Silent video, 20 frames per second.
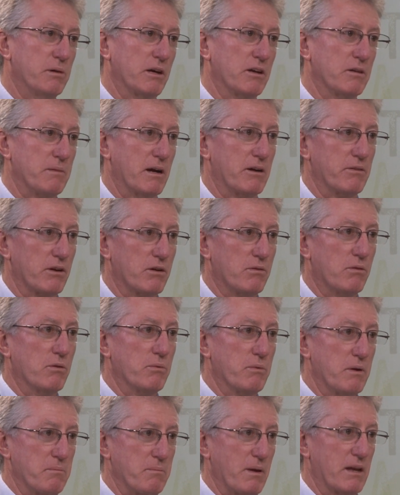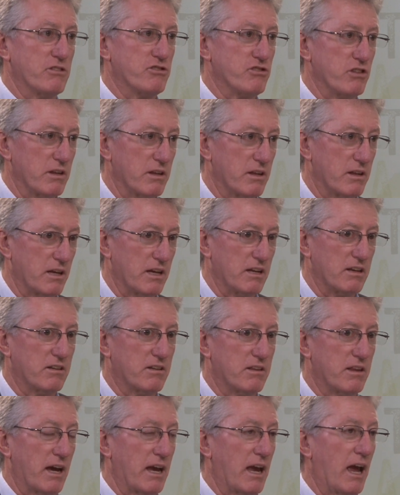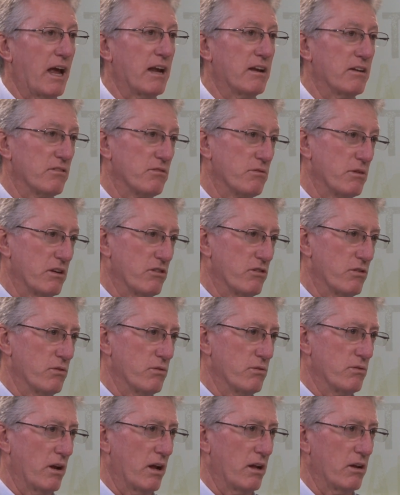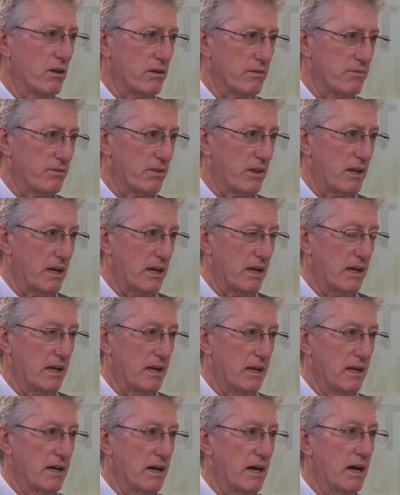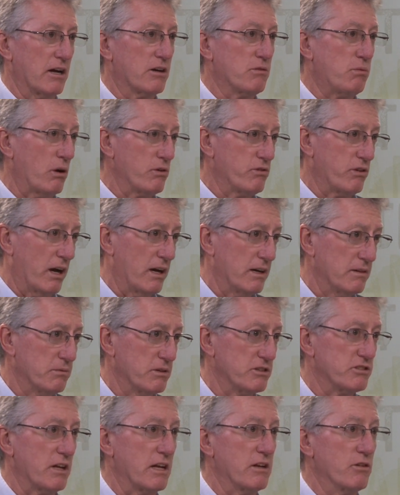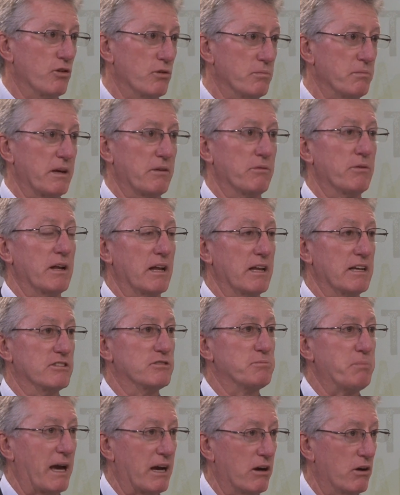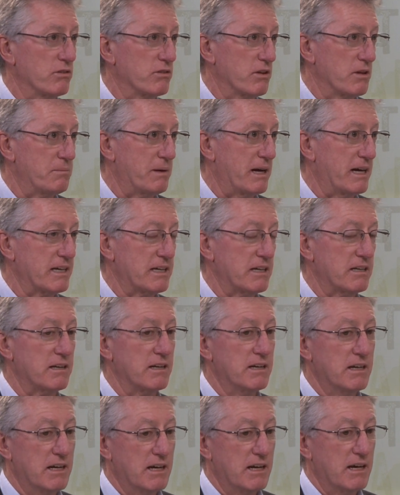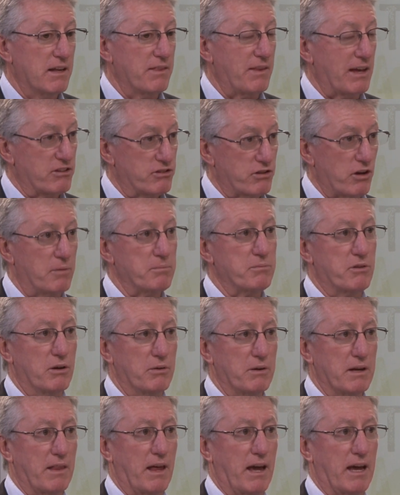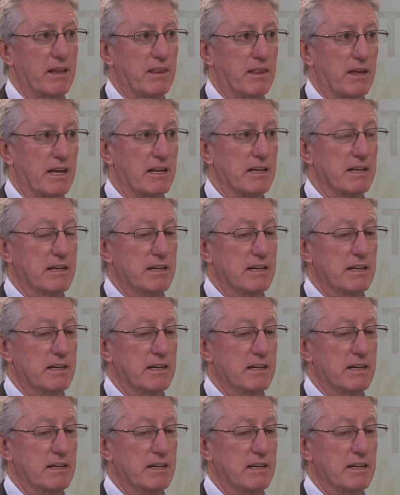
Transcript: You may recall we mentioned that they hadn't renewed a lot of the quota, which they normally release back onto the market. And they stopped doing that then.